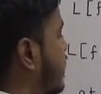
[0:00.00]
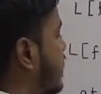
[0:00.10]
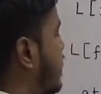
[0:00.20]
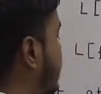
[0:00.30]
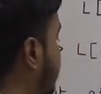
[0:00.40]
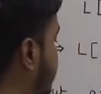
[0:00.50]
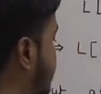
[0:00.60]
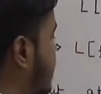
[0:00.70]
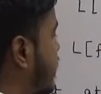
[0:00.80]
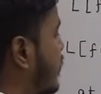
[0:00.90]
t is
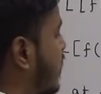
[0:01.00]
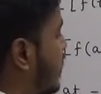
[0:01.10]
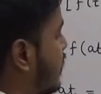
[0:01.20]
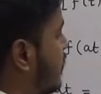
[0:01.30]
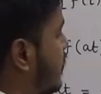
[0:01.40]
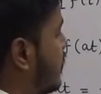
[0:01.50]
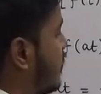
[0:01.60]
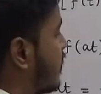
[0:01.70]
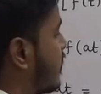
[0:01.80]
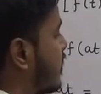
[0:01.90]
equal to
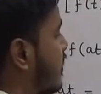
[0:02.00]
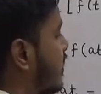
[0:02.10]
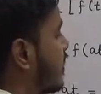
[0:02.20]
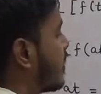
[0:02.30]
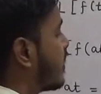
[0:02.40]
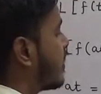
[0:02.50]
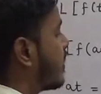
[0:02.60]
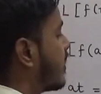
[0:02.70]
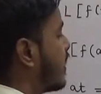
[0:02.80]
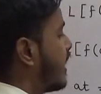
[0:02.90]

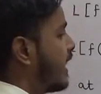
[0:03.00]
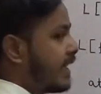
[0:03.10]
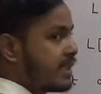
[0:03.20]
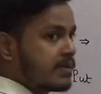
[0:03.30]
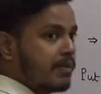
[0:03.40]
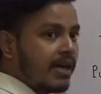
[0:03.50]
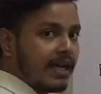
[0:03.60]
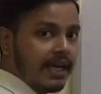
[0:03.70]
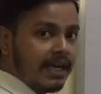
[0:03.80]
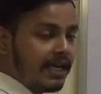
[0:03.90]
x by
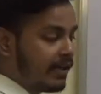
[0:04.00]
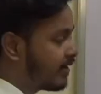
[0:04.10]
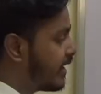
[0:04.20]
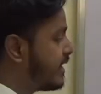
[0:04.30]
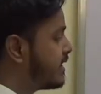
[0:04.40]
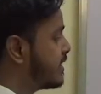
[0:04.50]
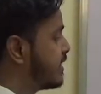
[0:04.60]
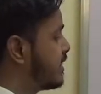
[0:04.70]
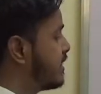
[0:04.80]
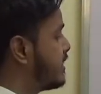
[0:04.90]
a, right?
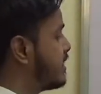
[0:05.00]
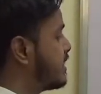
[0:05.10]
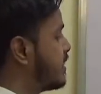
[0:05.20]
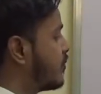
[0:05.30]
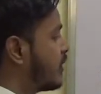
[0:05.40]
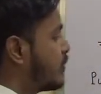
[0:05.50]
T is equal to